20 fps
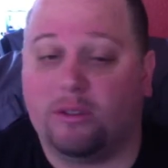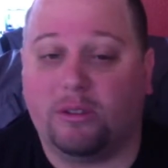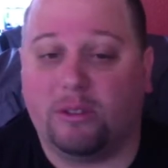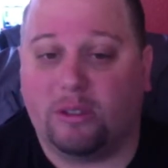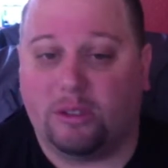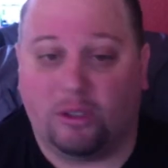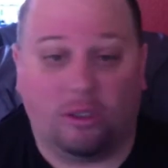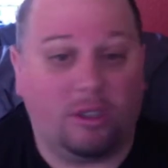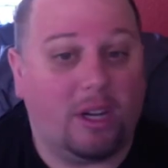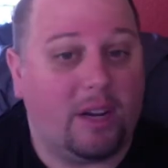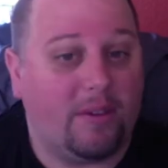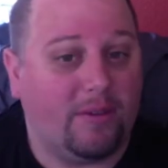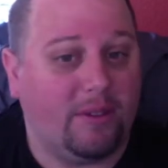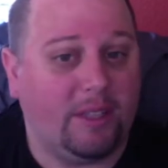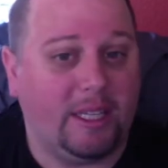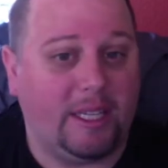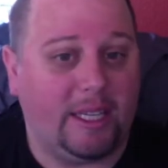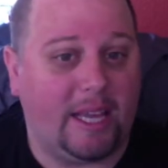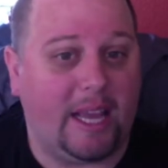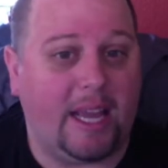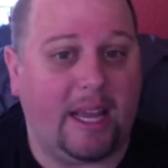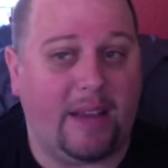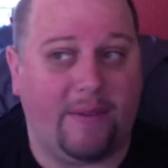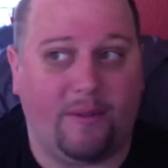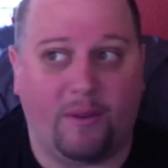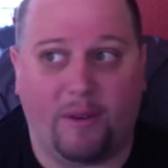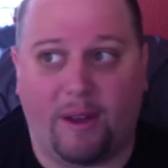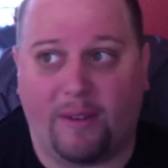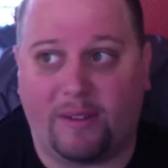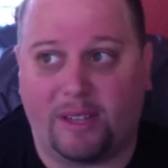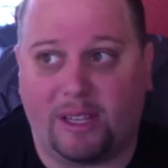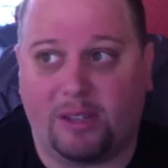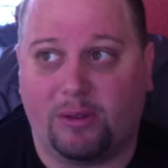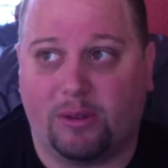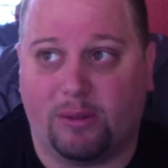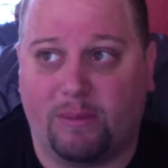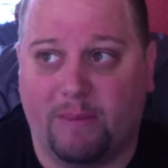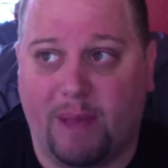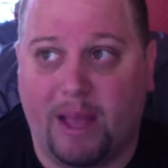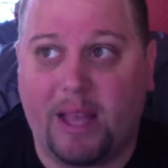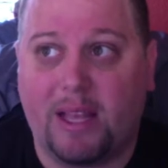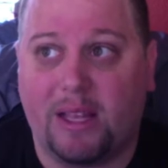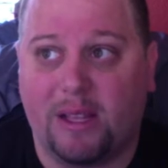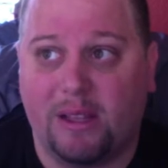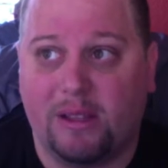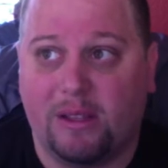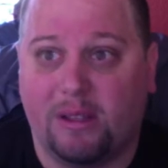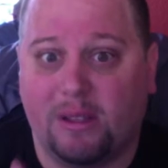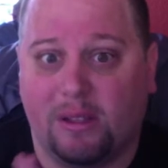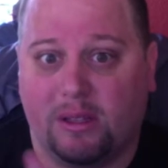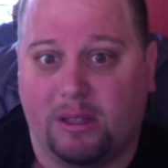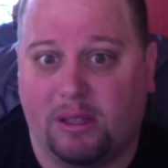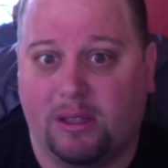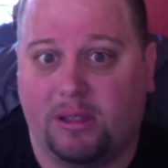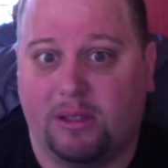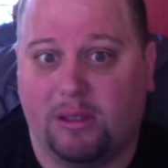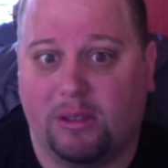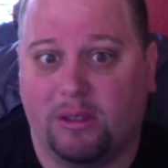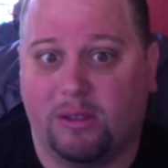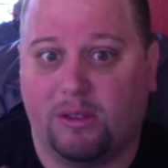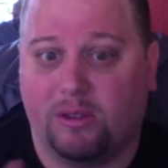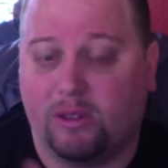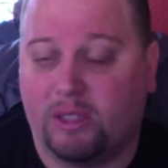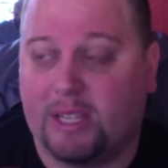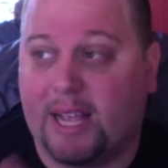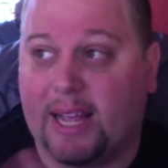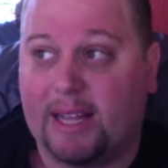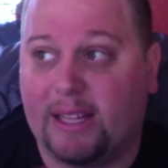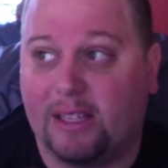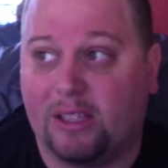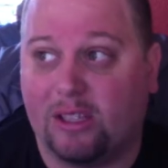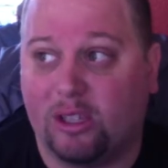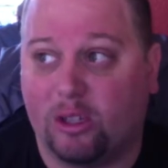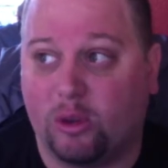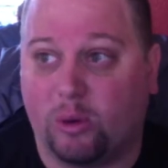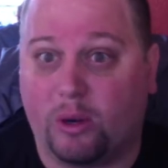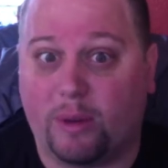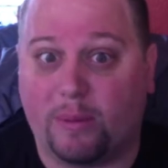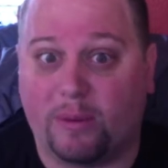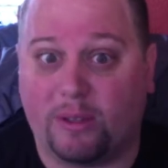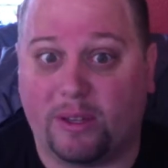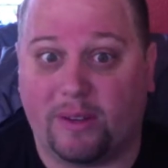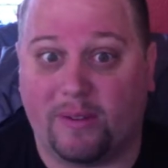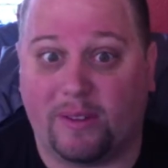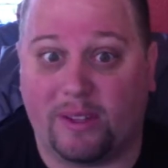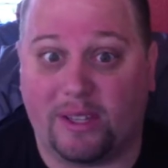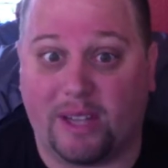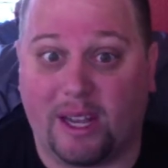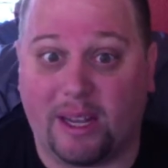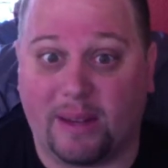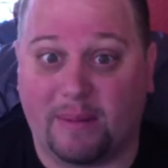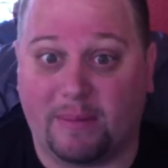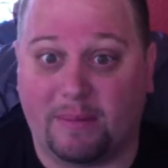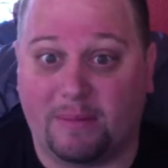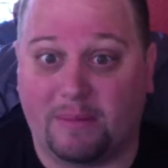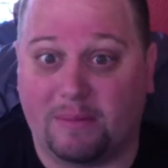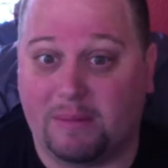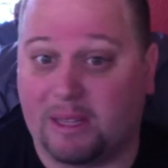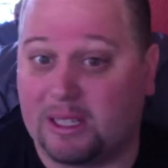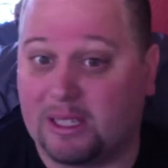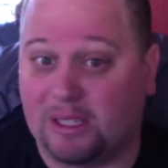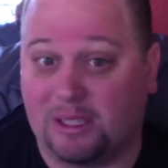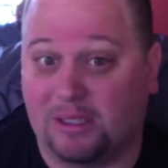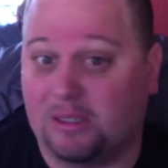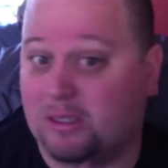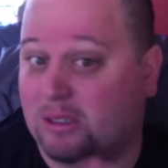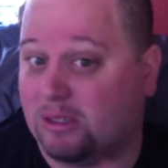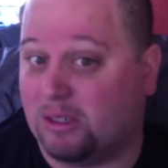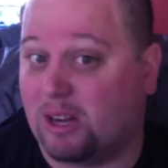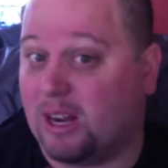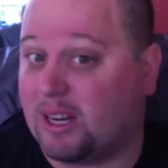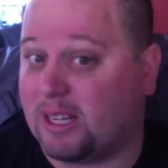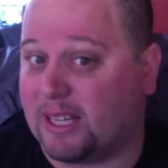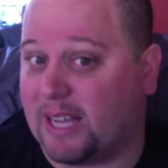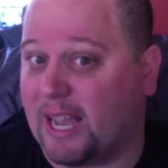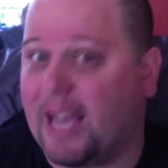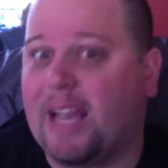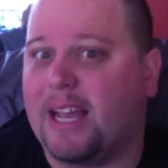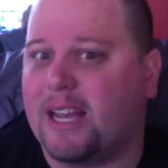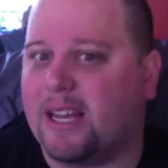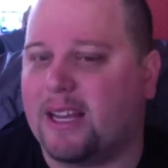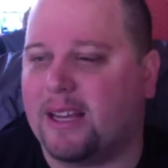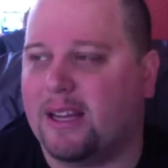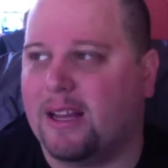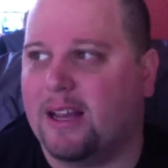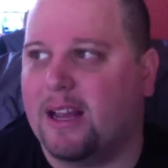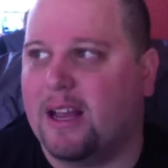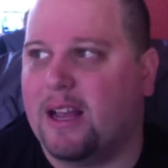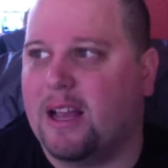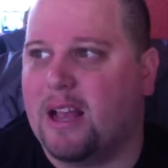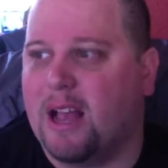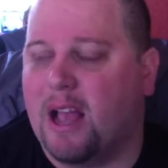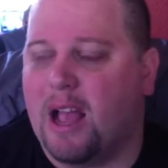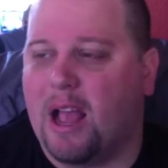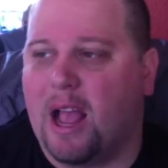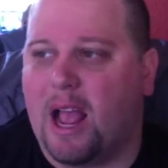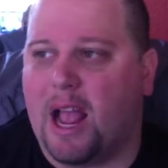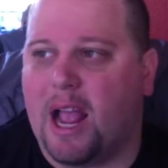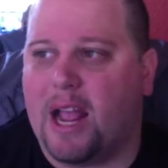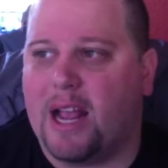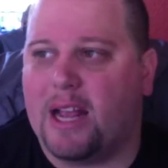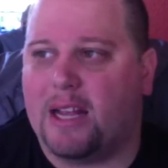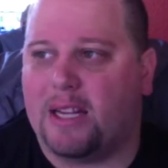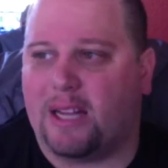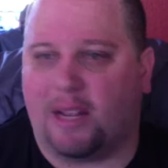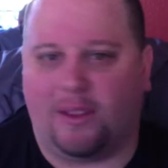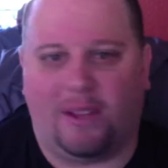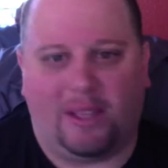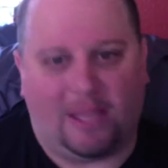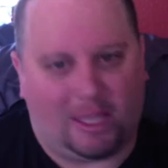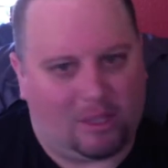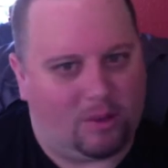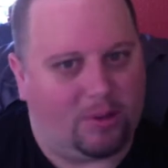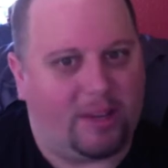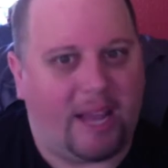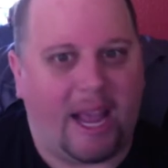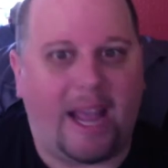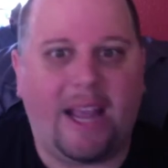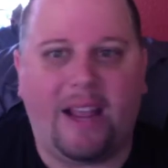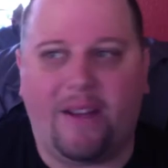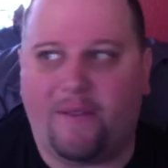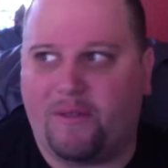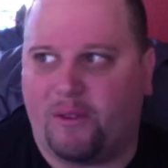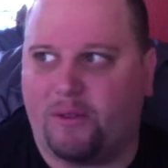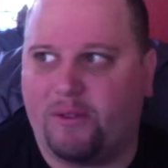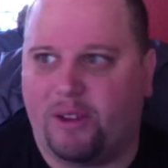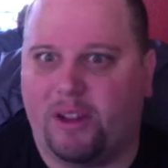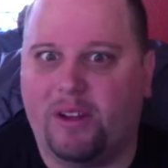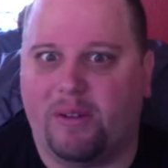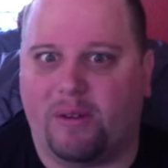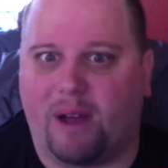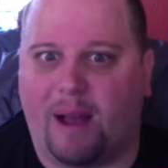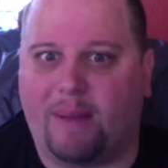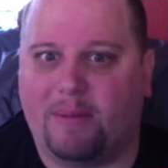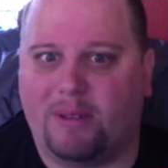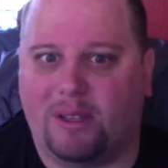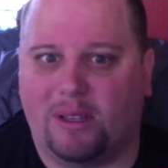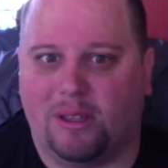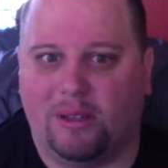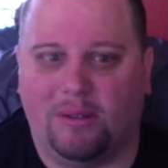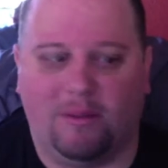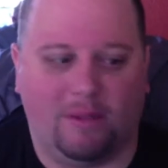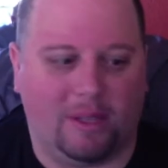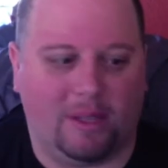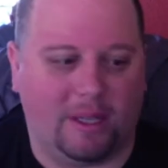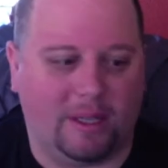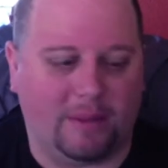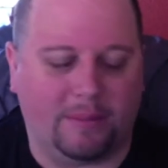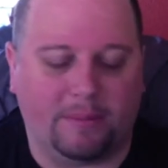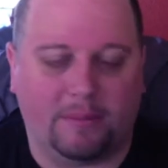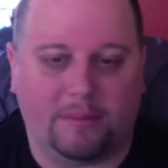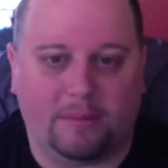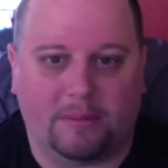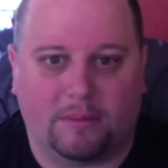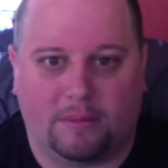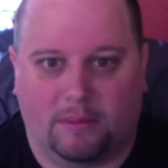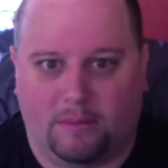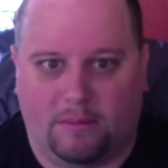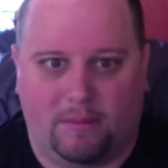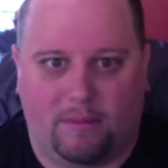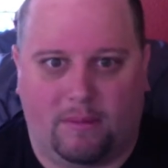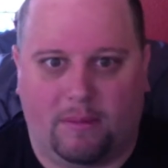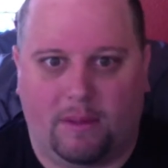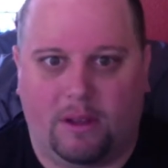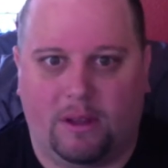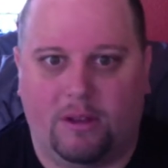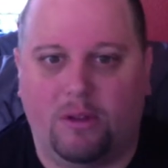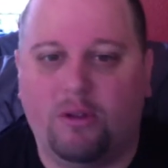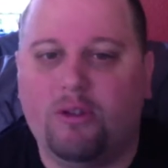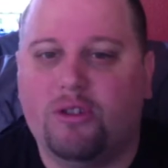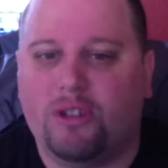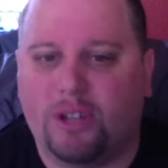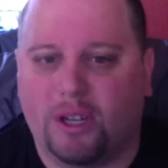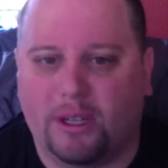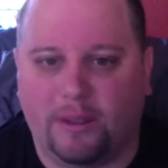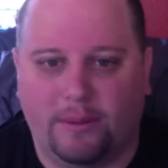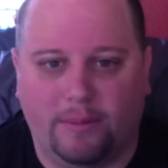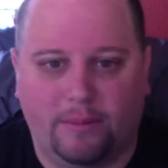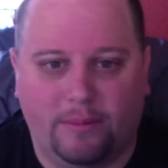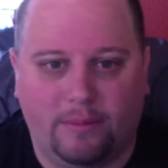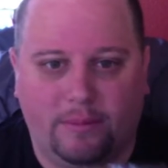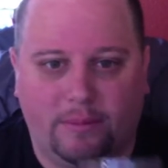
You're not really gay if you have sex with men 10 to 20% of the time. Like, you're not gay. And I think that's okay if you do, absolutely. You should.